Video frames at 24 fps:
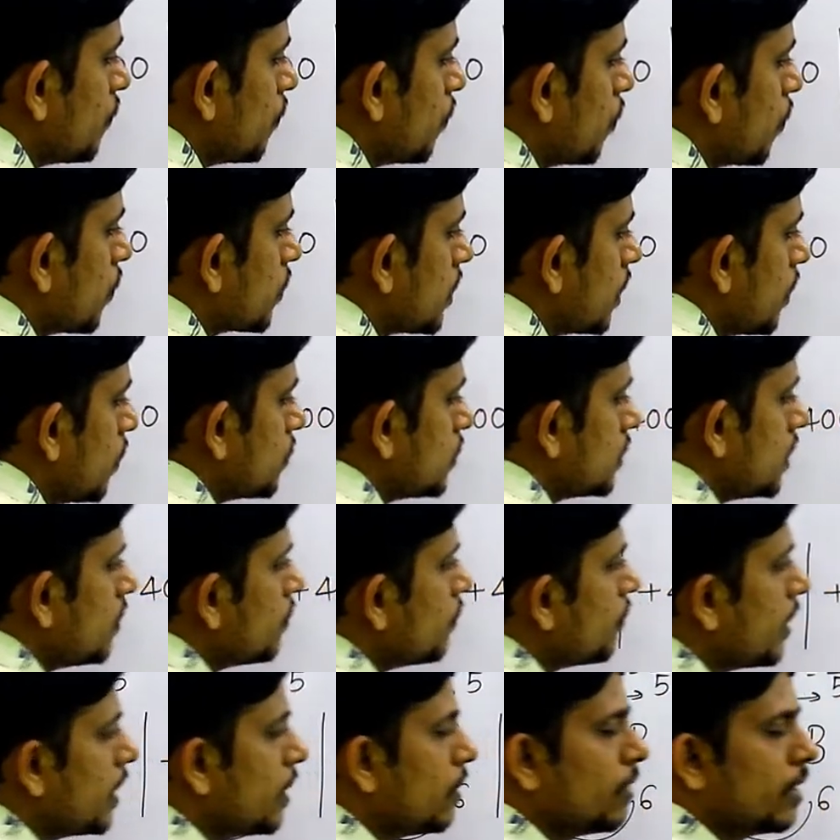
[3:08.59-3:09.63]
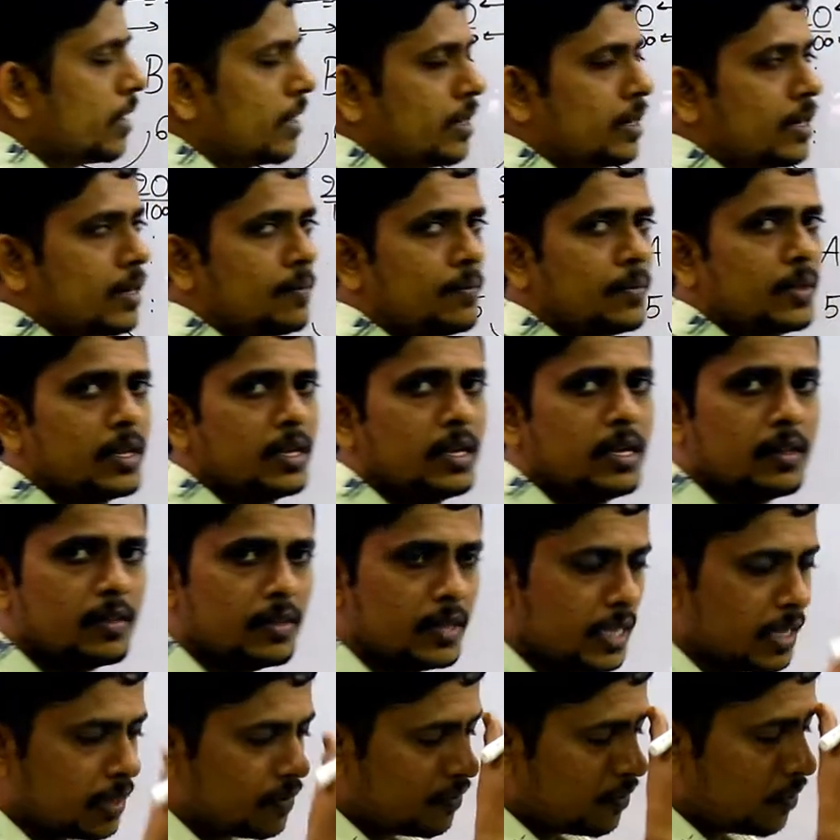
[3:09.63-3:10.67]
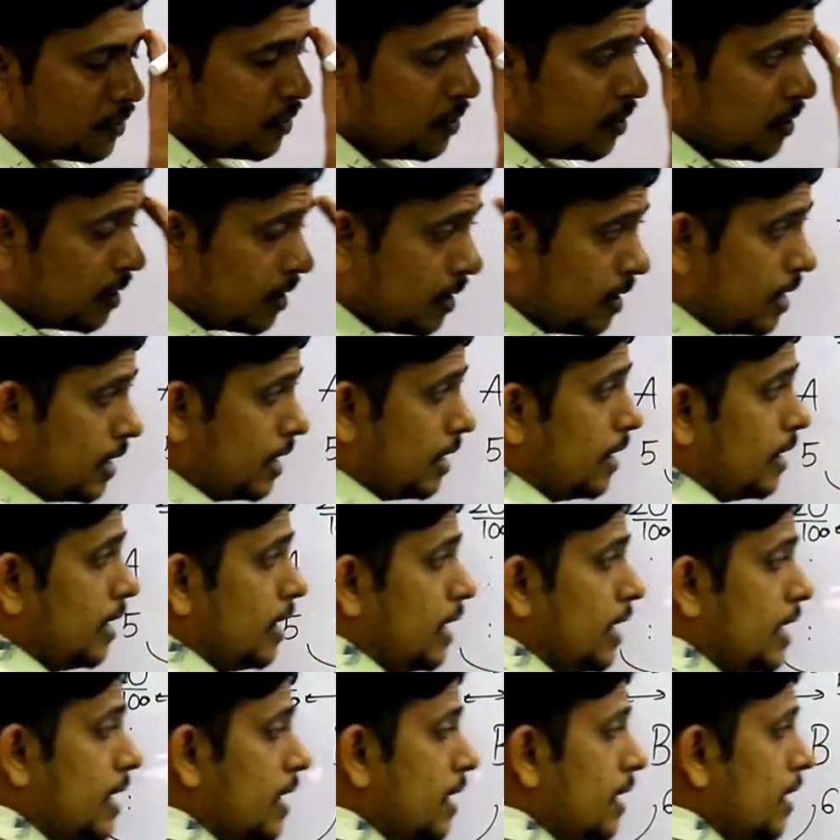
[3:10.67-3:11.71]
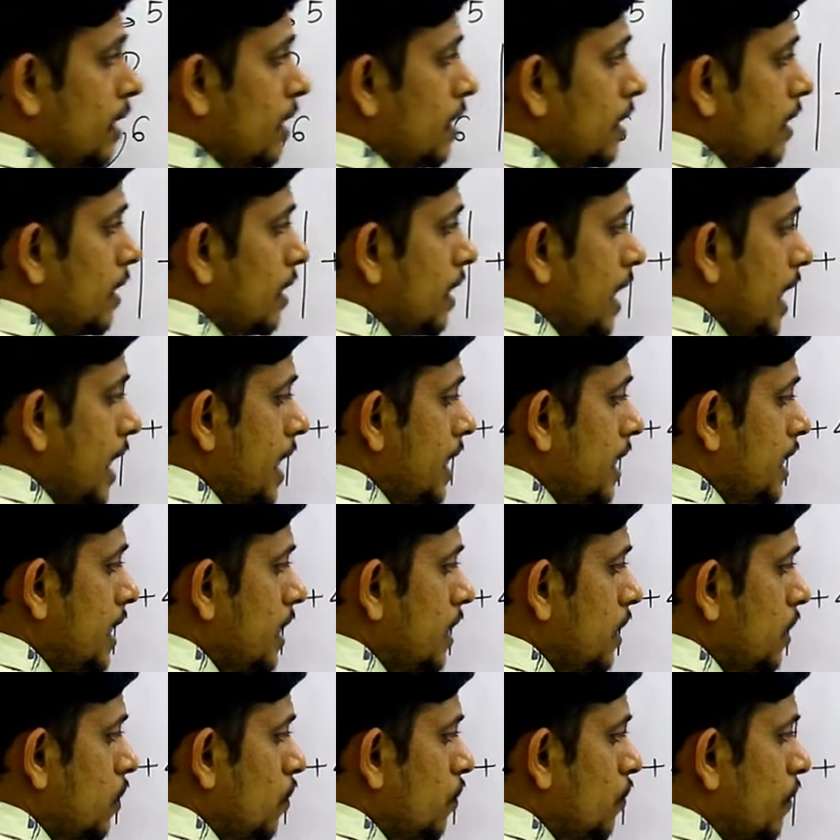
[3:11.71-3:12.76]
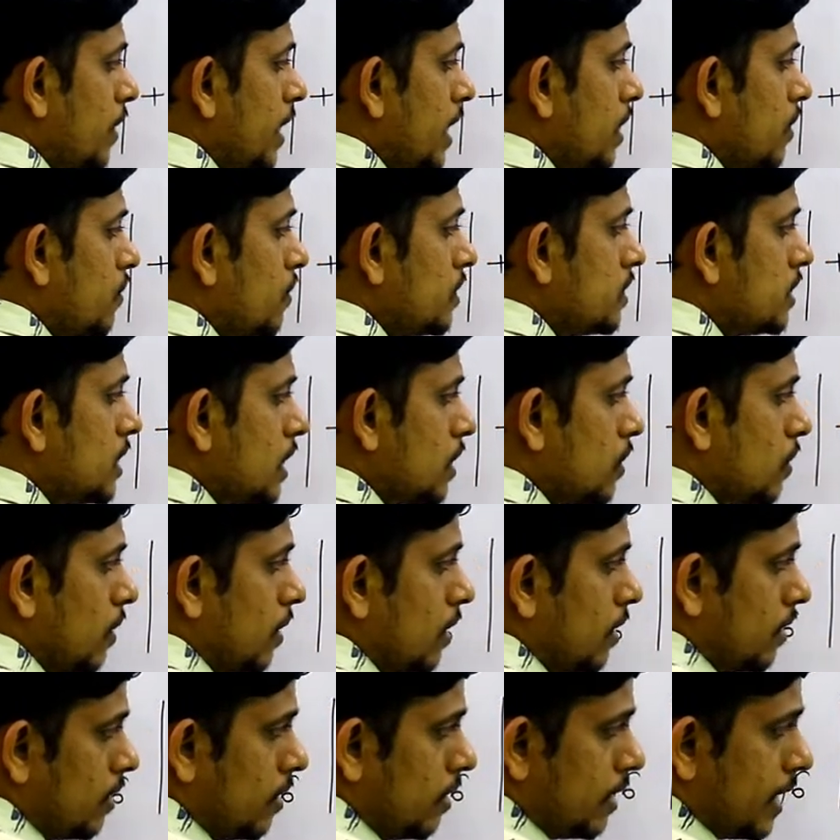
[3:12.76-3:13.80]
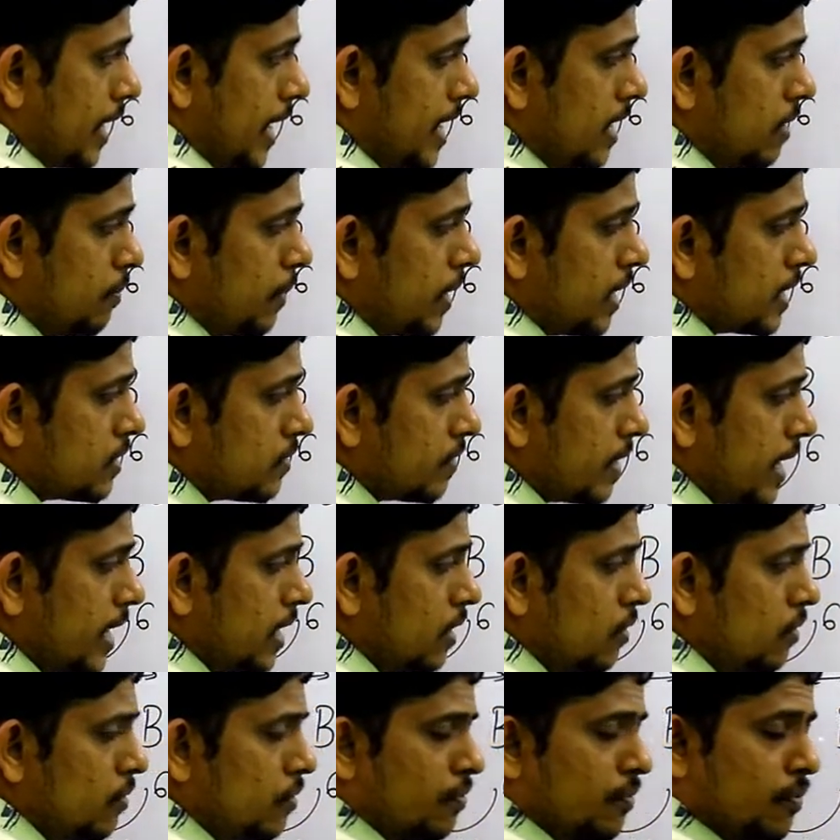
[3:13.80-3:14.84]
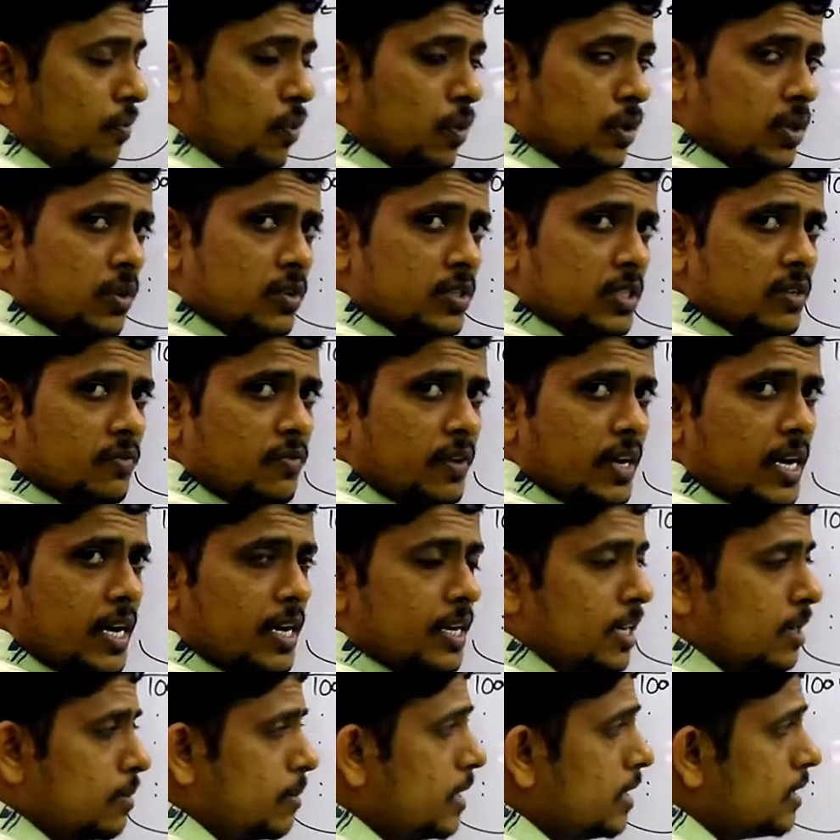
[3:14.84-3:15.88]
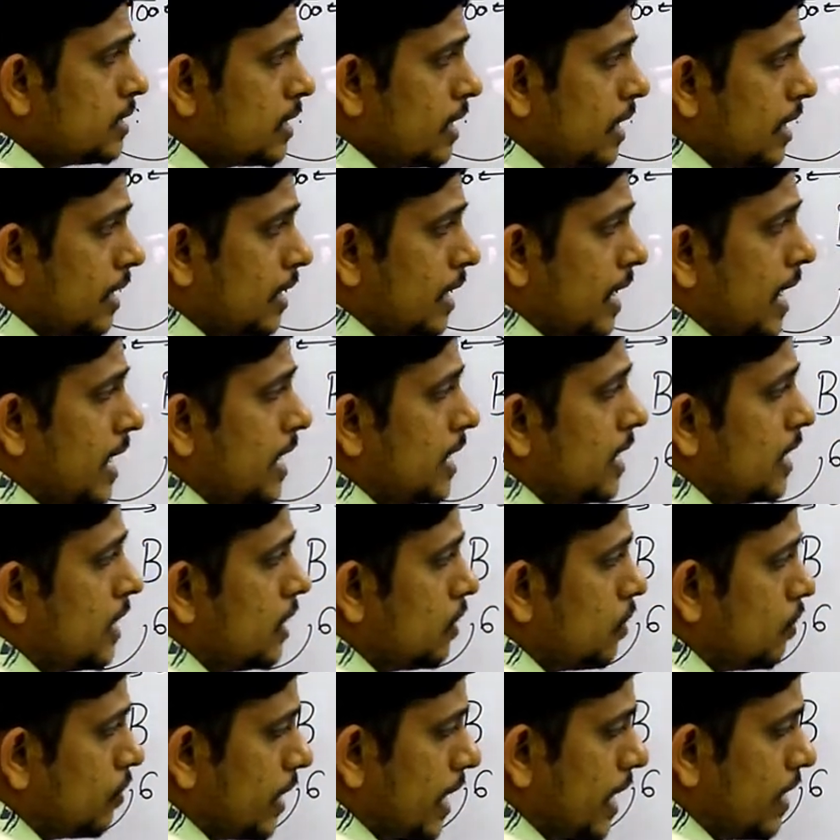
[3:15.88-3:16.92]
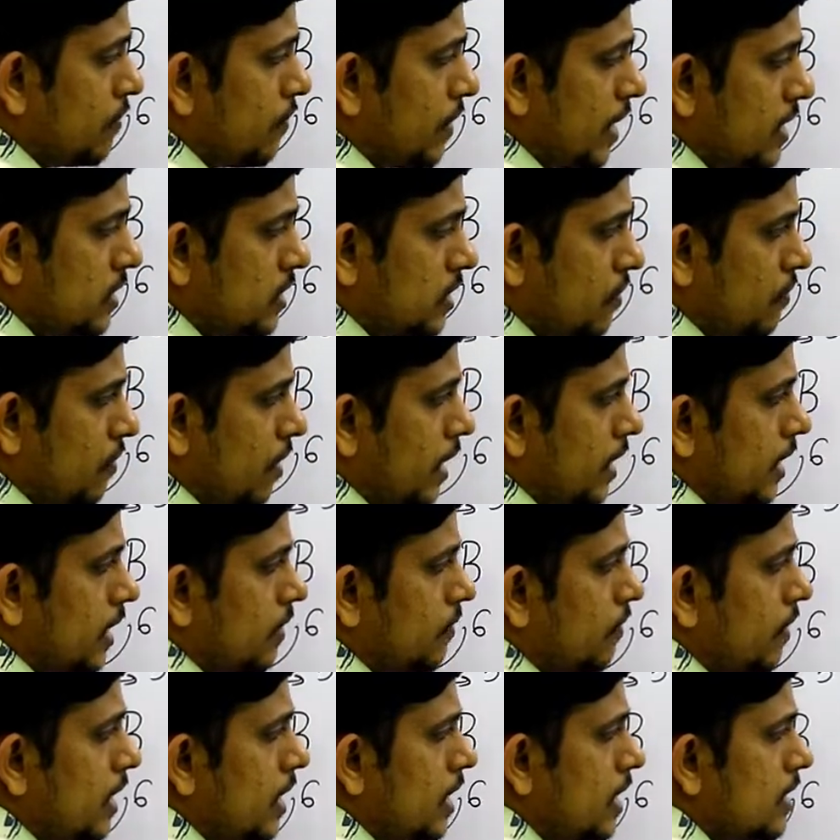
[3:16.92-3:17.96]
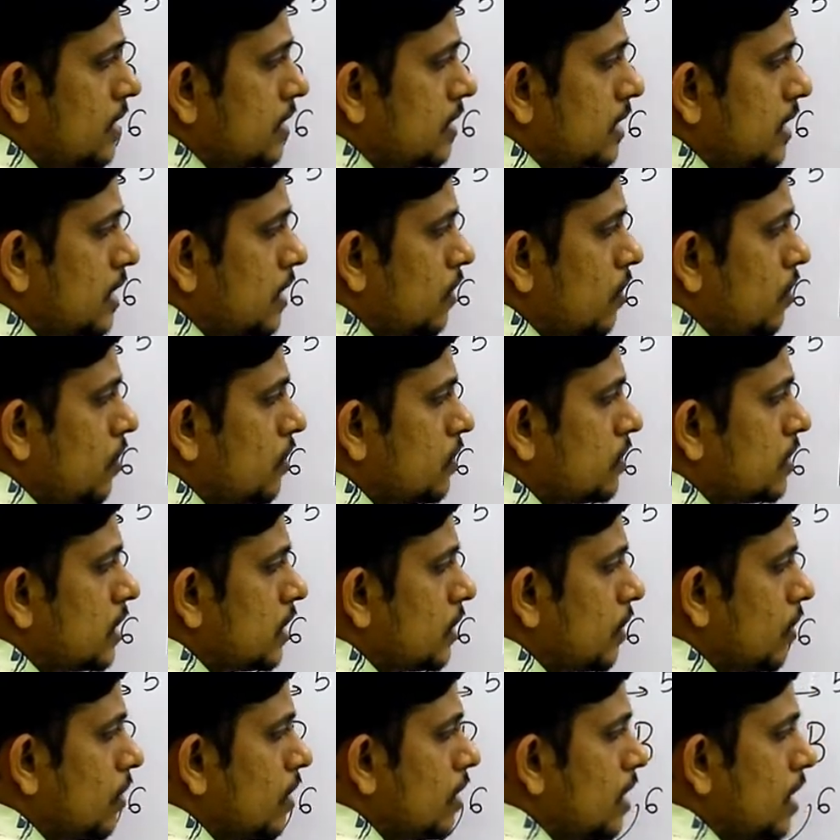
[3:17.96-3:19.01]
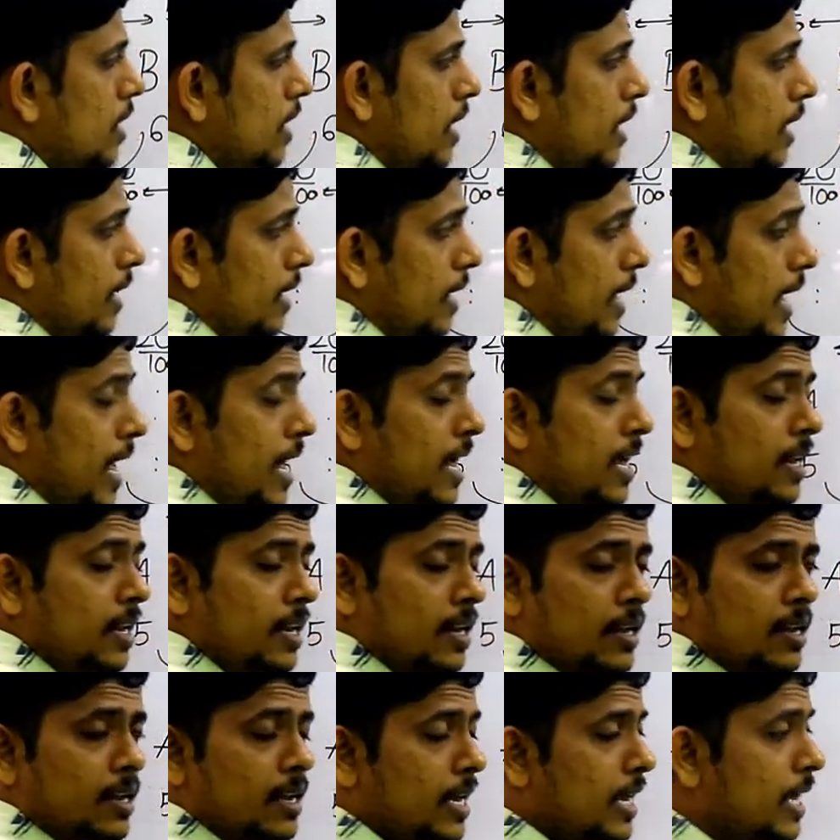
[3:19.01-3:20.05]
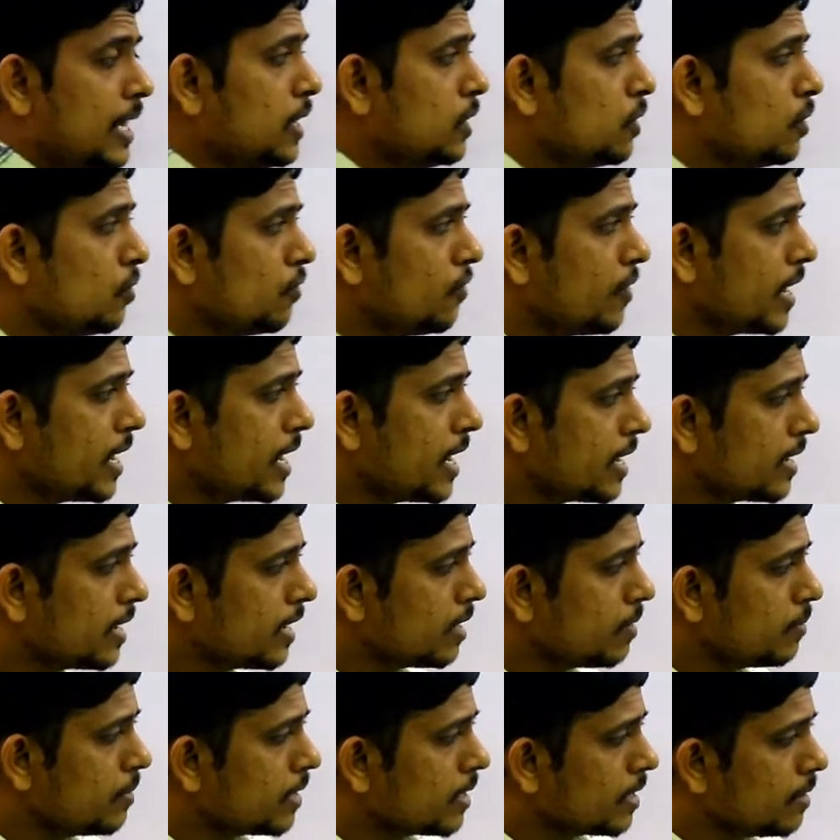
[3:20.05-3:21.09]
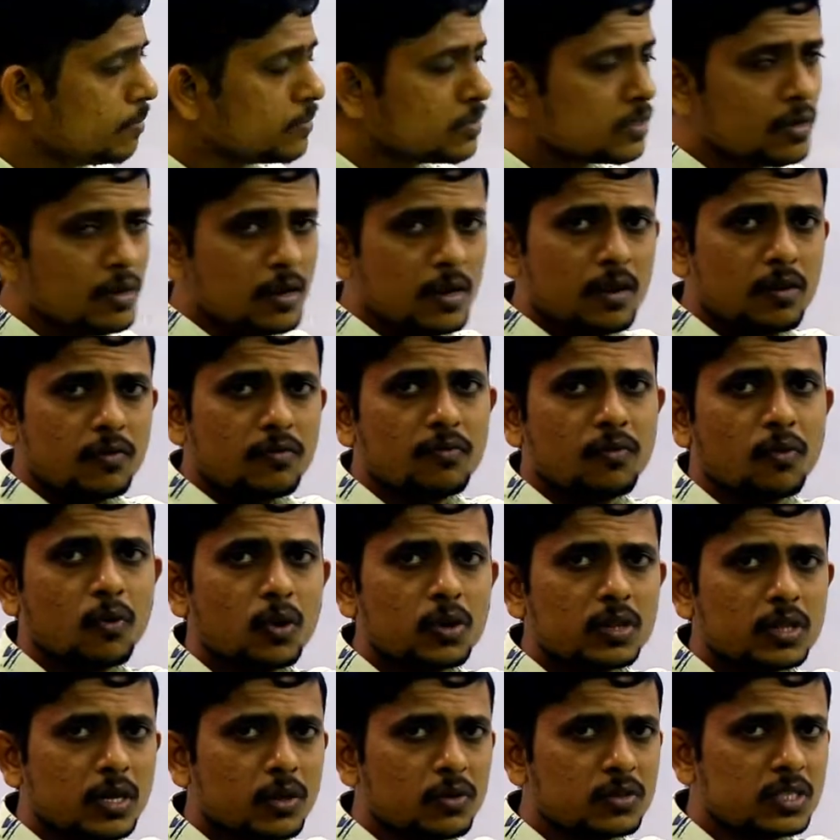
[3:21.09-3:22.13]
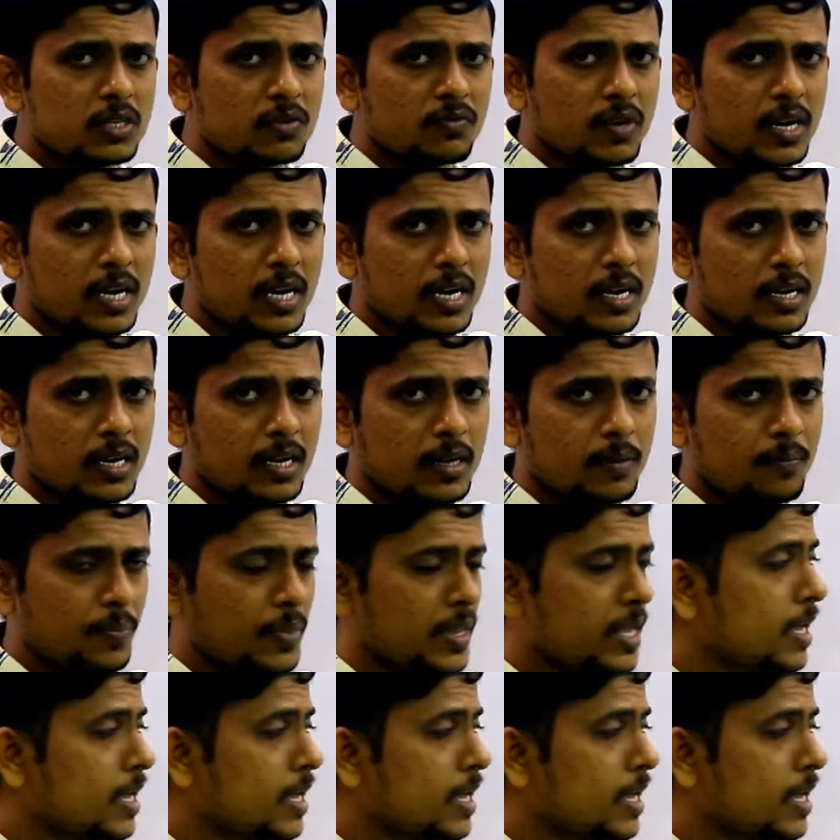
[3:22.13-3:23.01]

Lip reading: 4,500. Therefore here 9 into 5 is equal to 9 parts value 4,500 means 9 into 9 5 is 45 0 0. 9 into 500 becomes 4,500.